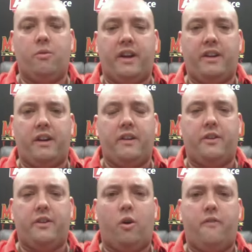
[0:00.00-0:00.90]
like uh,
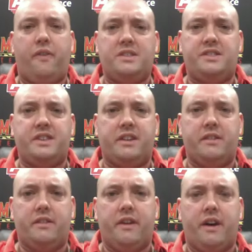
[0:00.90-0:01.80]
Nicole Fawcett
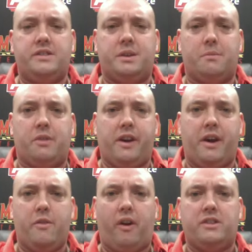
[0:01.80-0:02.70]
and uh, some of the other
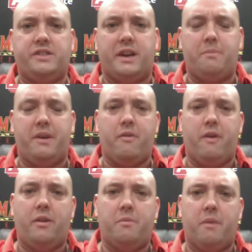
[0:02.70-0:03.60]
players I'd been
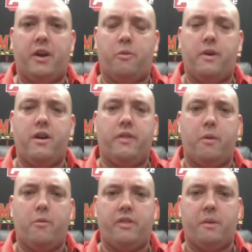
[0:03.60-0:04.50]
around in my career. They
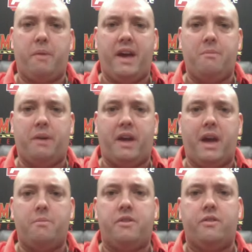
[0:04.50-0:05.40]
were at the Pan Am
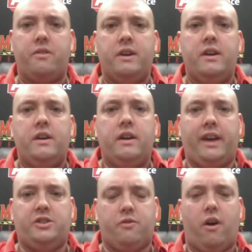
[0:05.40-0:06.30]
Games in
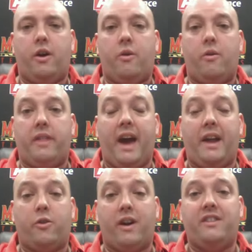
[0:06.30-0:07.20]
Toronto, and they had a
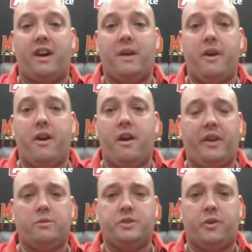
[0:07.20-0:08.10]
great time there. I think
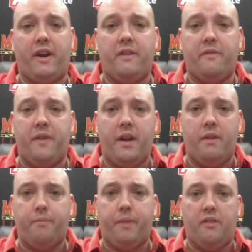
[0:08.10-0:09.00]
it was a great event.
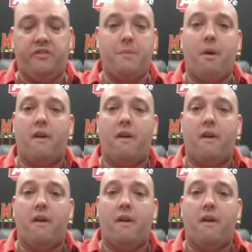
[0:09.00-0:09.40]
Uh, team